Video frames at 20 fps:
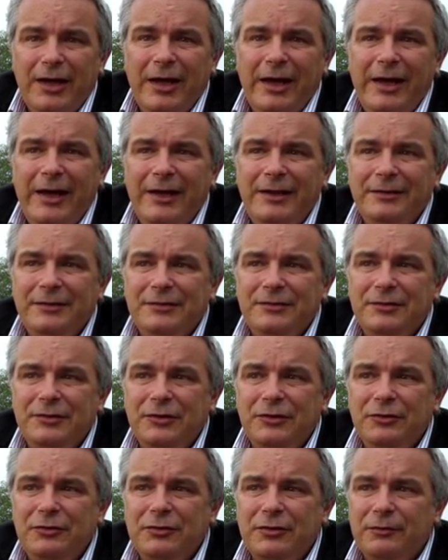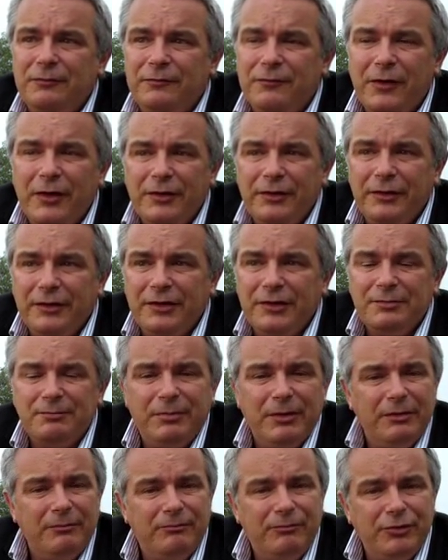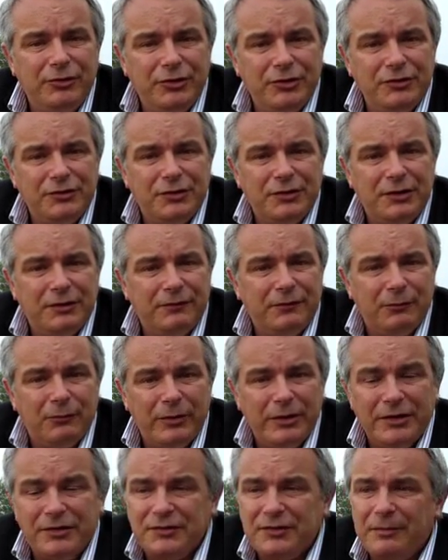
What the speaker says: and you can find that it's being produced in different ways.